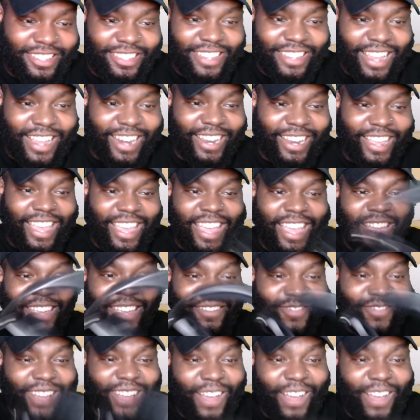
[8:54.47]
not
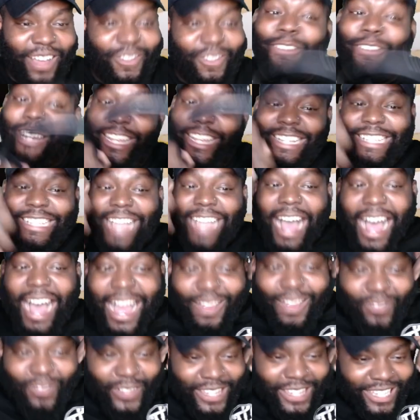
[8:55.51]
a I'm having a good
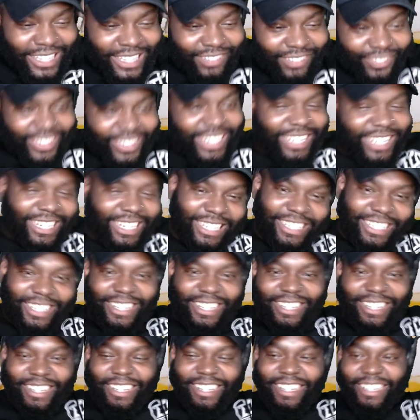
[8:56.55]
time with this video.
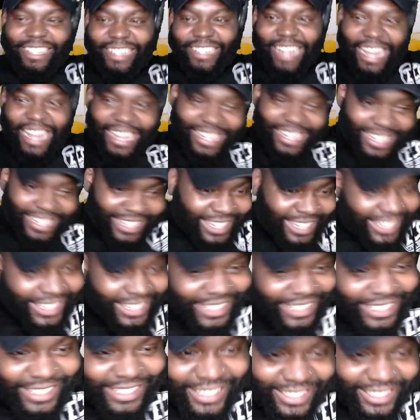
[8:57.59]
Yeah.
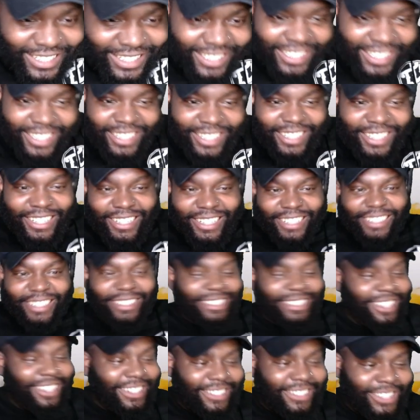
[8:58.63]

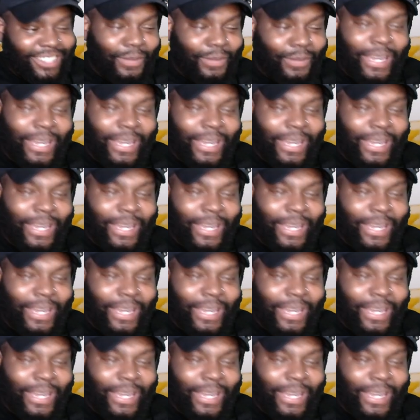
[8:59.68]
Talk to me.